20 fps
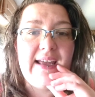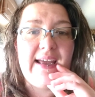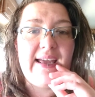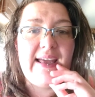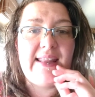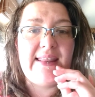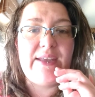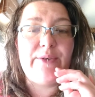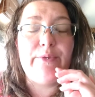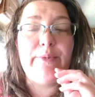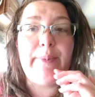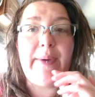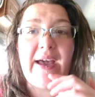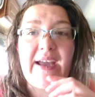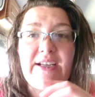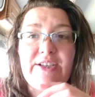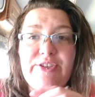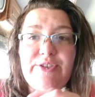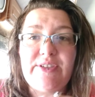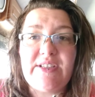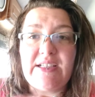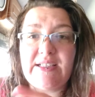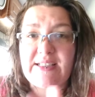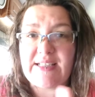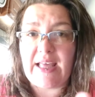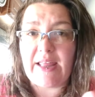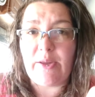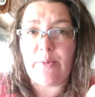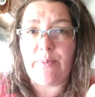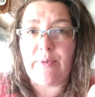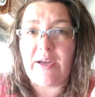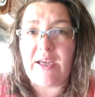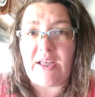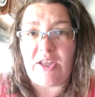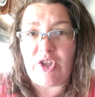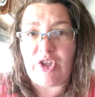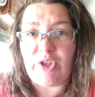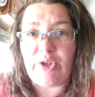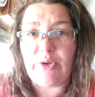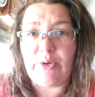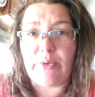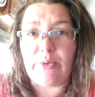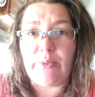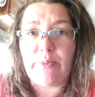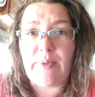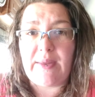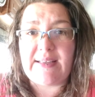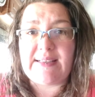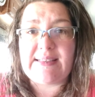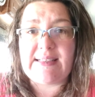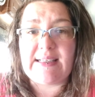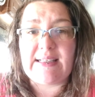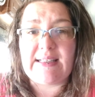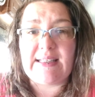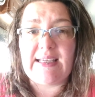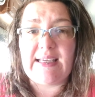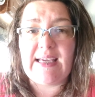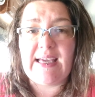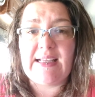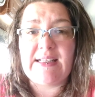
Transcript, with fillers: And they remind you to celebrate you, basically.